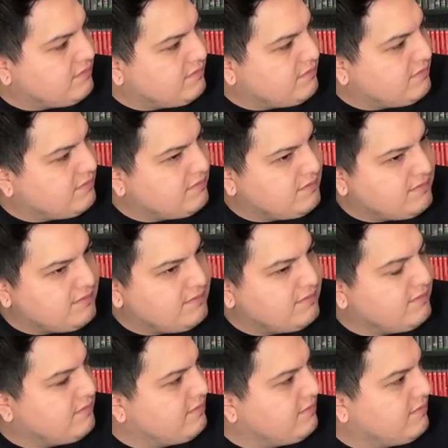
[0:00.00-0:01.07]

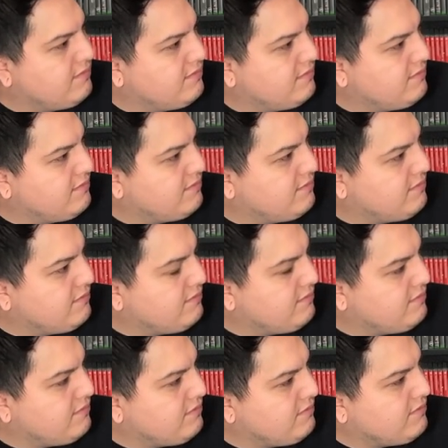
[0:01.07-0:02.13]

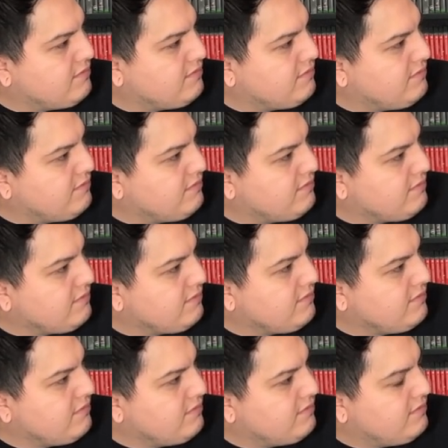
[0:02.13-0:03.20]

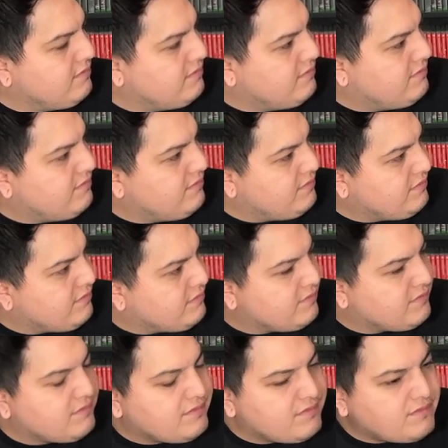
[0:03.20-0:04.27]

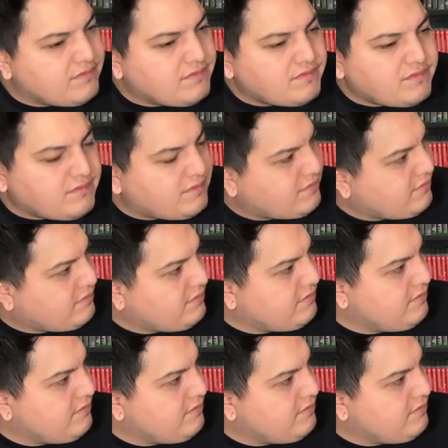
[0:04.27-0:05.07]
The person shown says nothing.